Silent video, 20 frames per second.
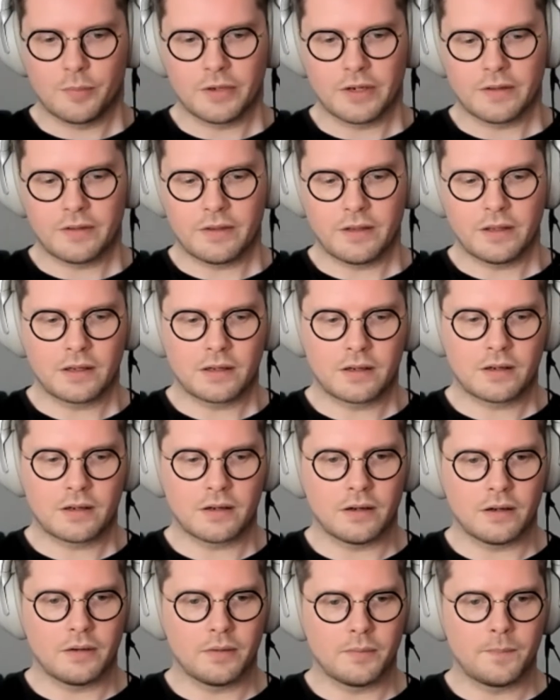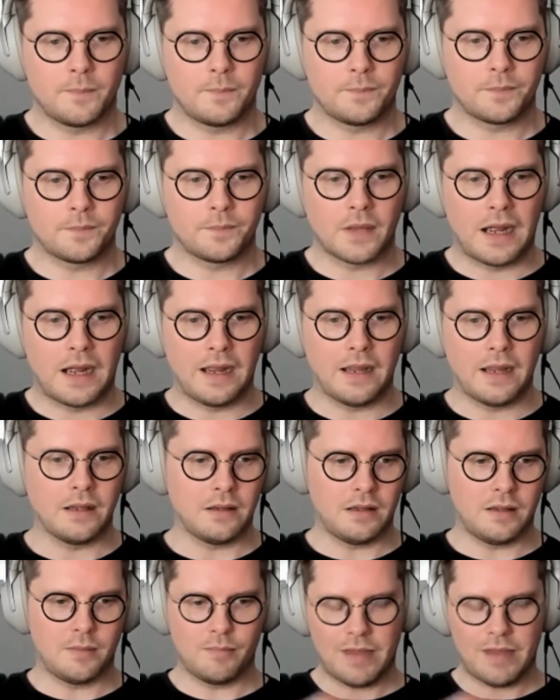And I think I
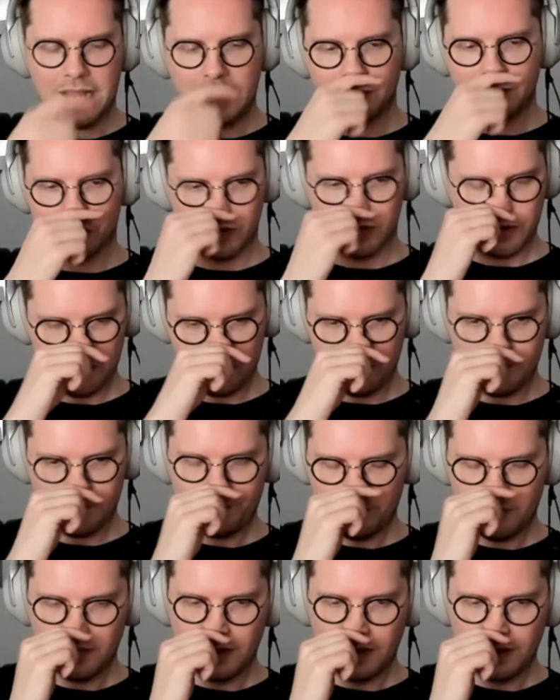imagine